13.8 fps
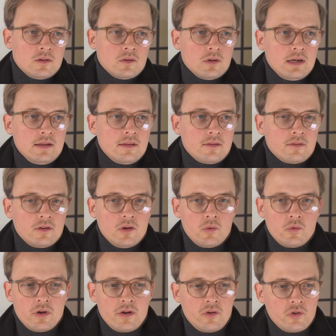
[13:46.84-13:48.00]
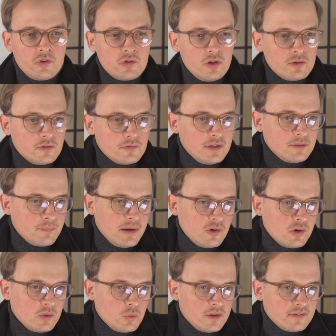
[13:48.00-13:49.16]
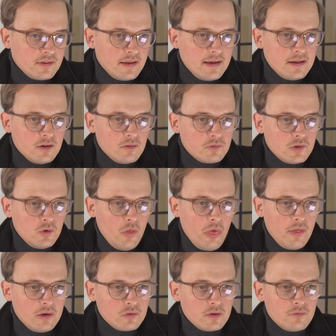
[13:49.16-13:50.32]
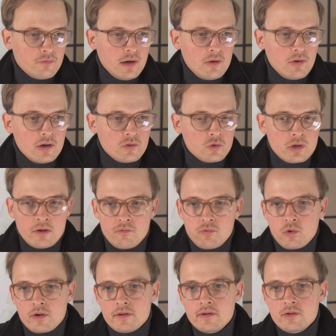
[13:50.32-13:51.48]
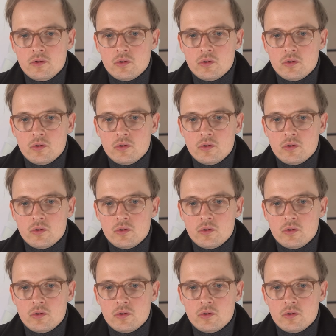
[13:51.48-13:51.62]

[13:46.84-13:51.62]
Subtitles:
Right, so the results of this period was a gain of 2,514